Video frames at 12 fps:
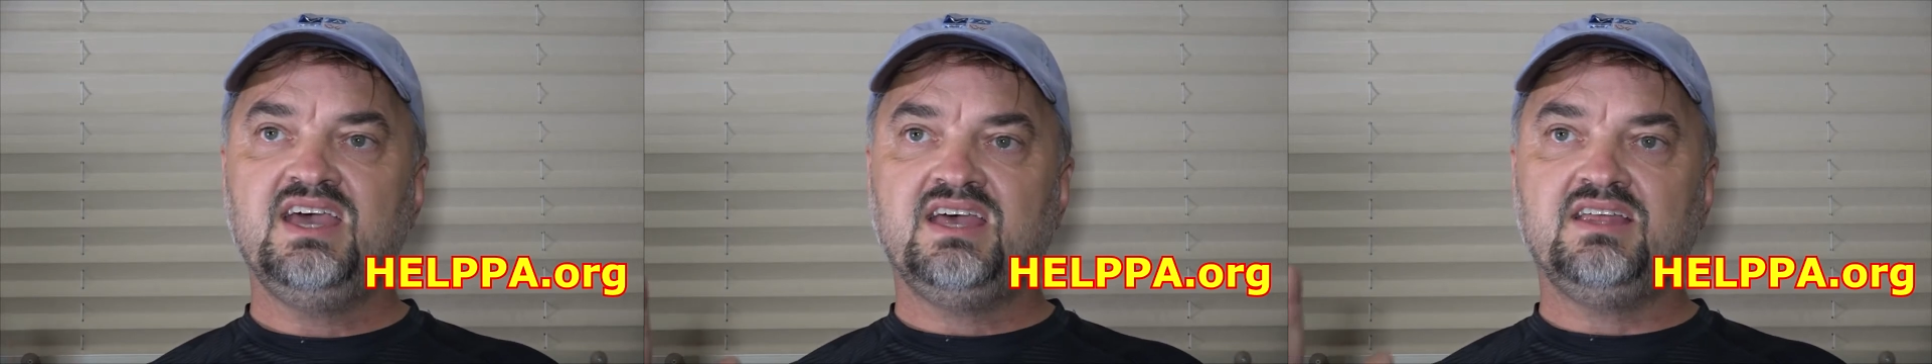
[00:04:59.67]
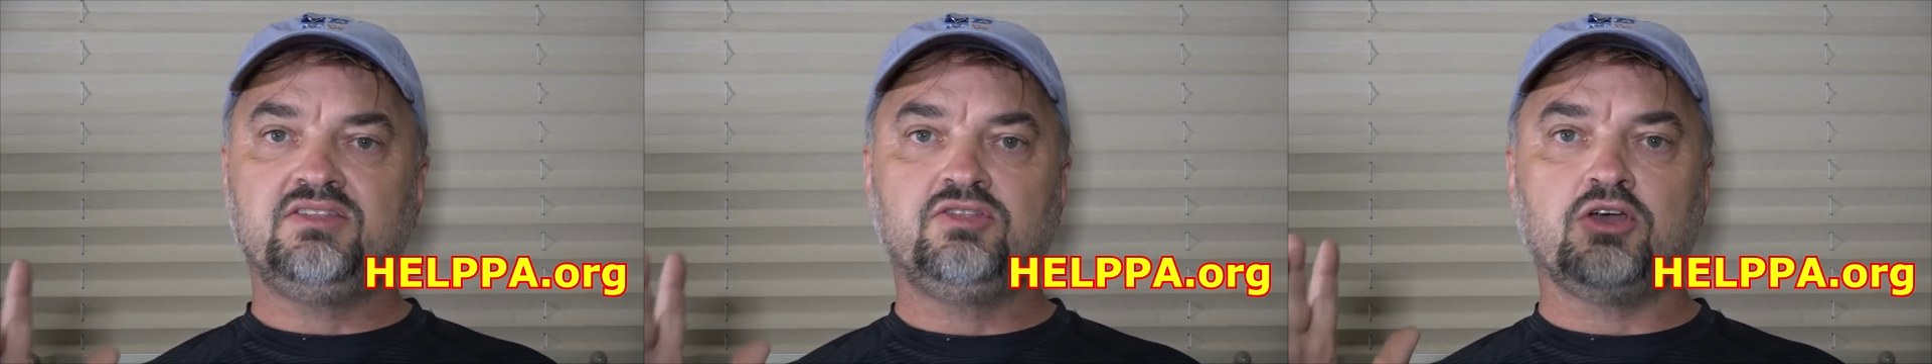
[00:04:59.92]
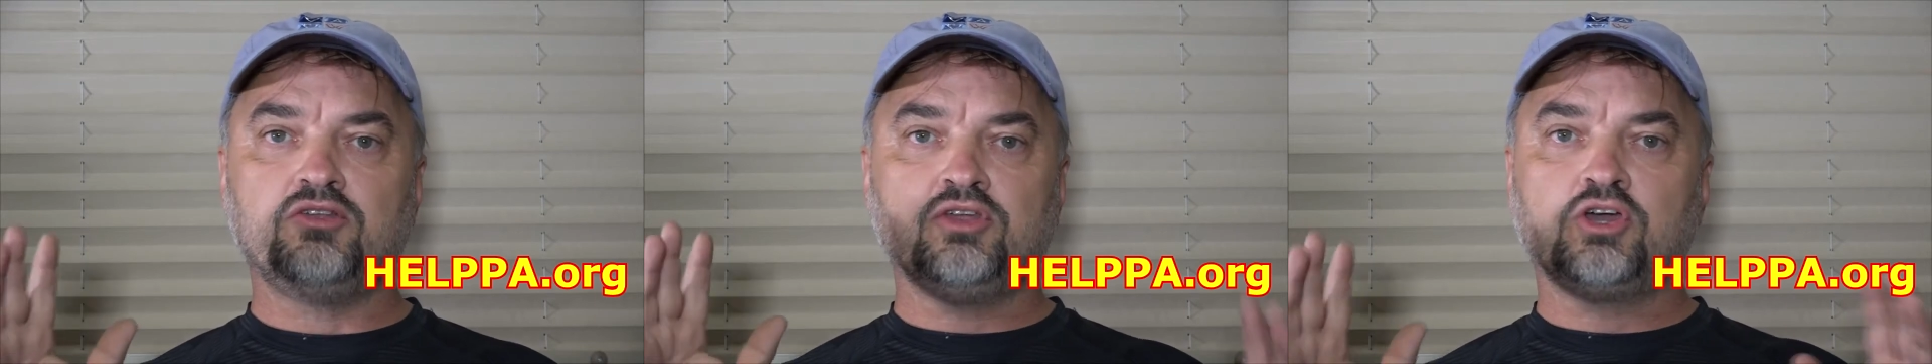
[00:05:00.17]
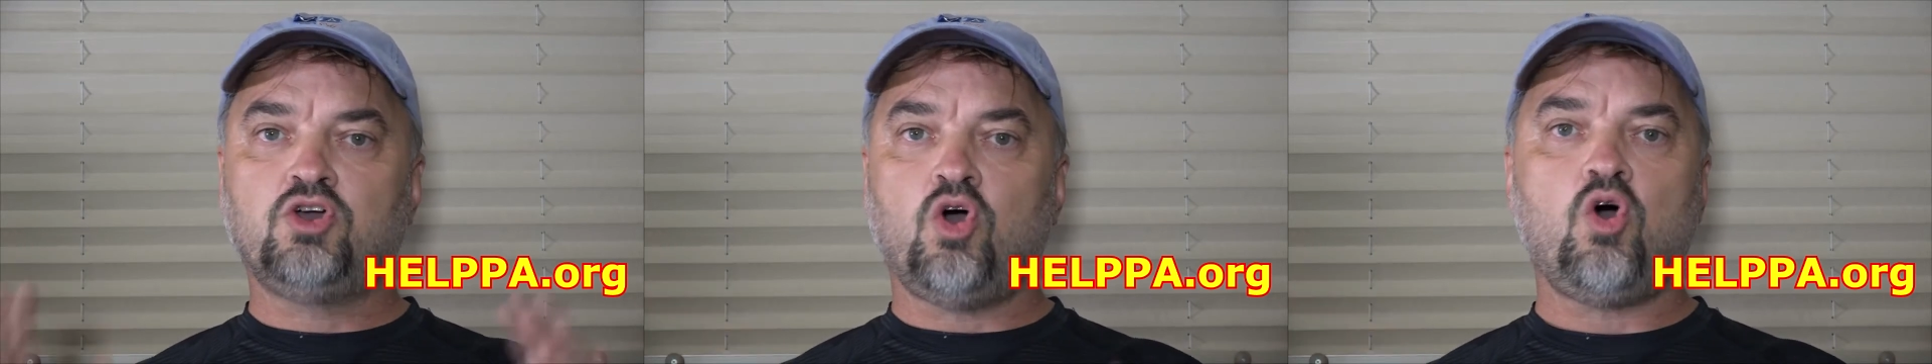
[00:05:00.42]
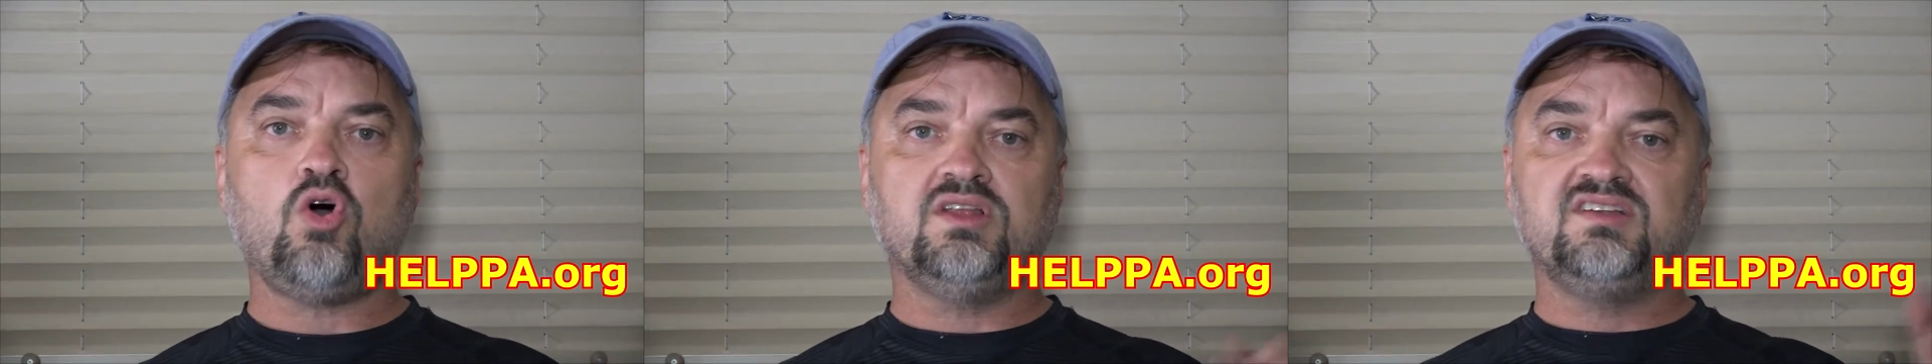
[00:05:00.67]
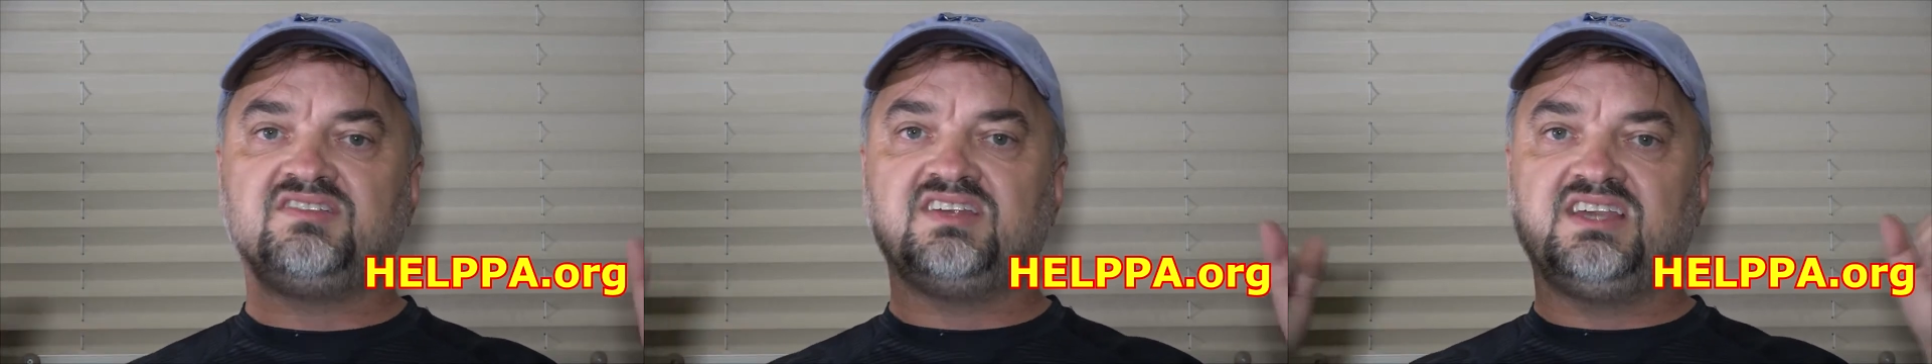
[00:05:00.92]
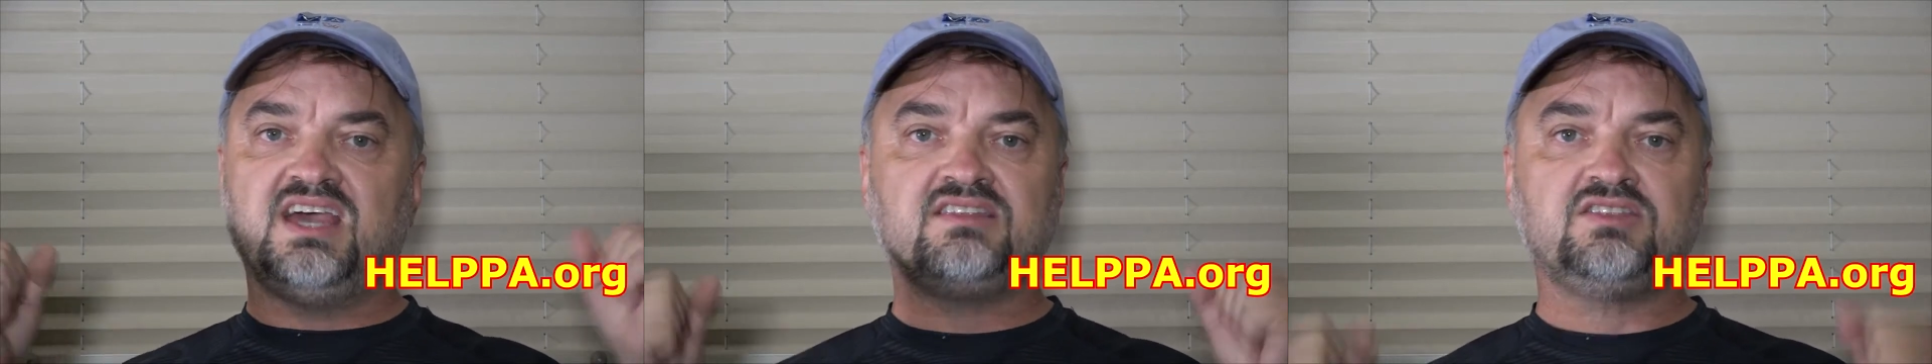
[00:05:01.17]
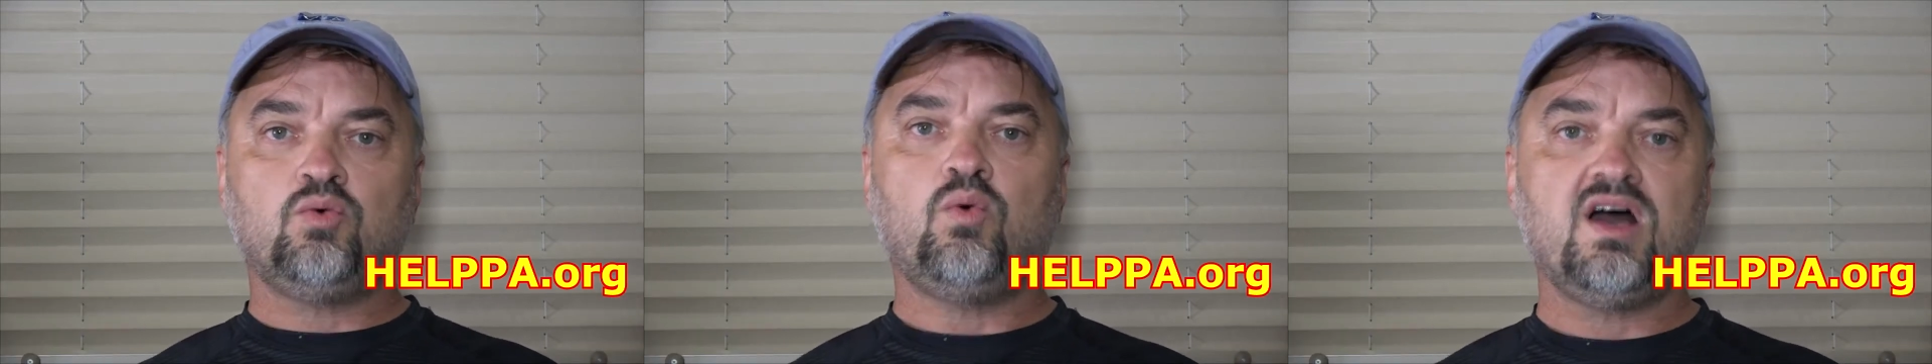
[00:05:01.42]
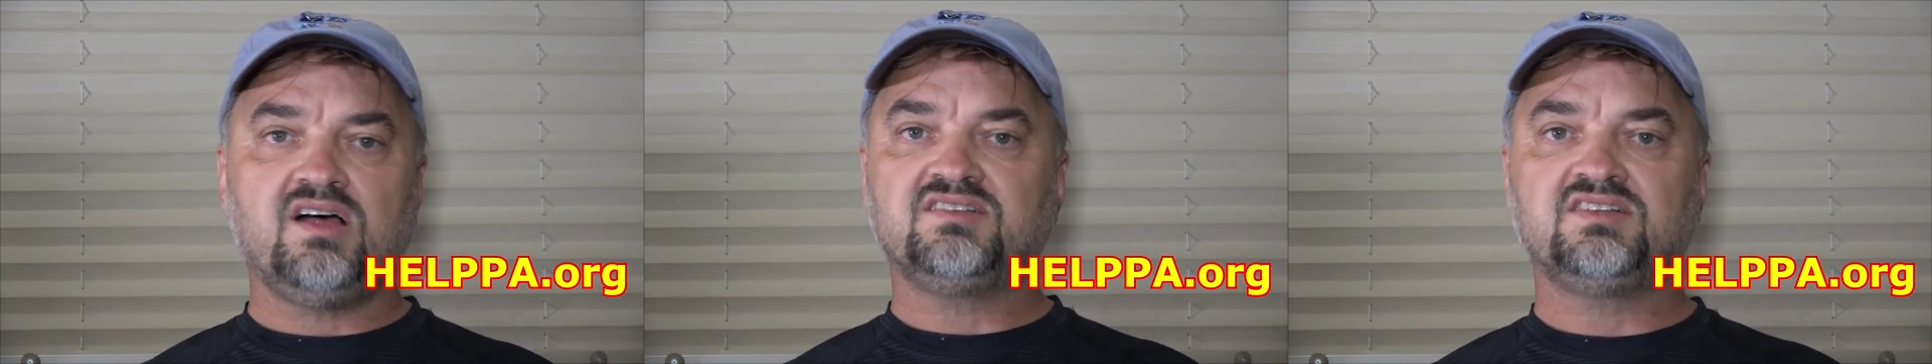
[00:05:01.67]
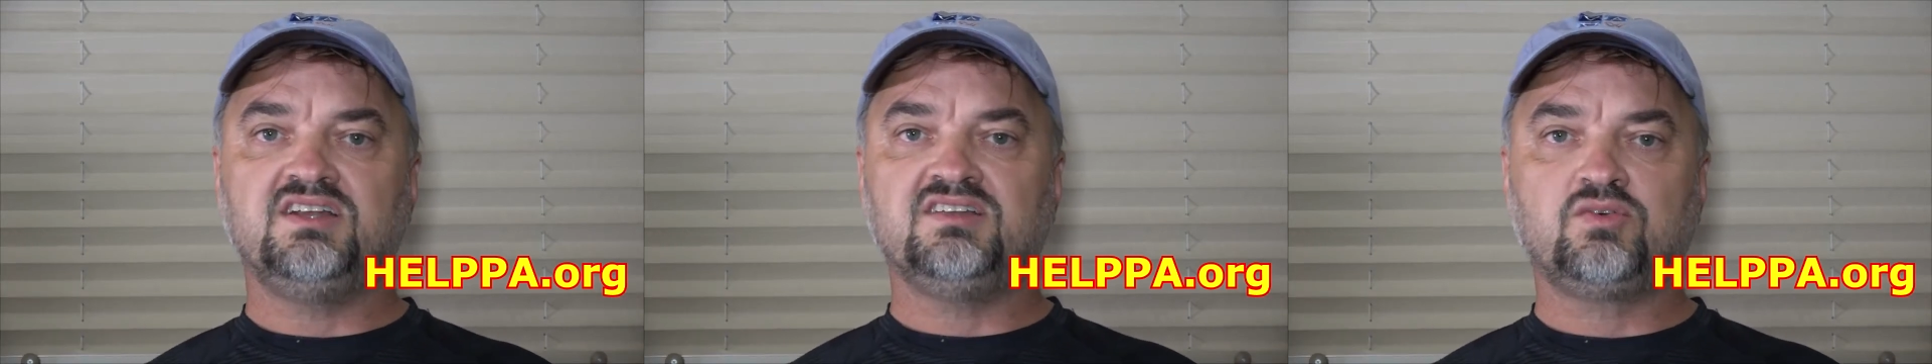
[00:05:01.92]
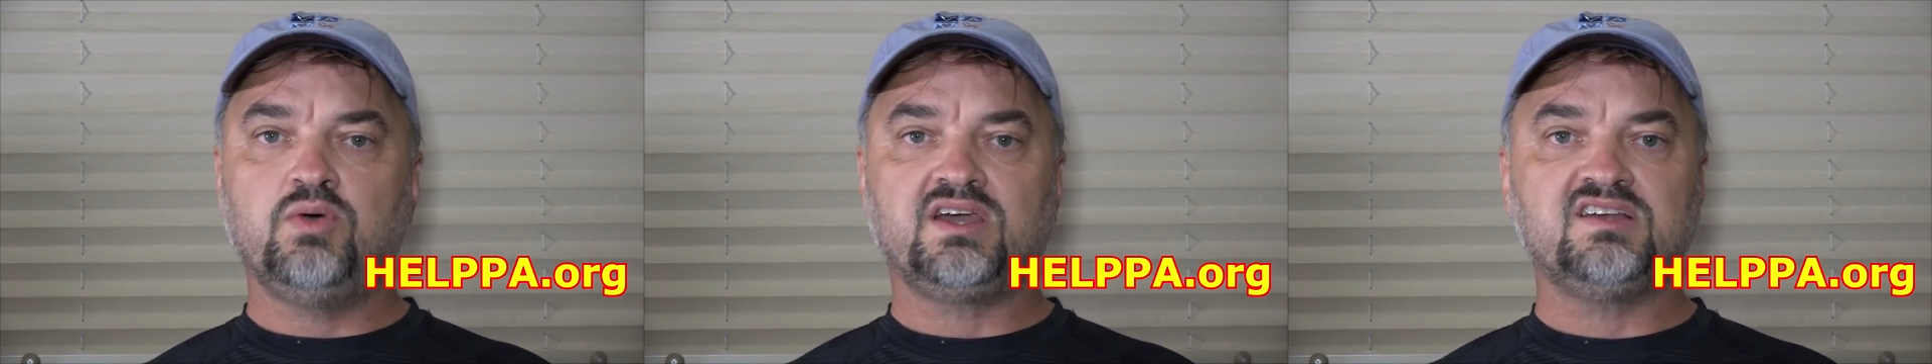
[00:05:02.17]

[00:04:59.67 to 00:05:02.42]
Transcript: The, the goal is to get the wells in as quick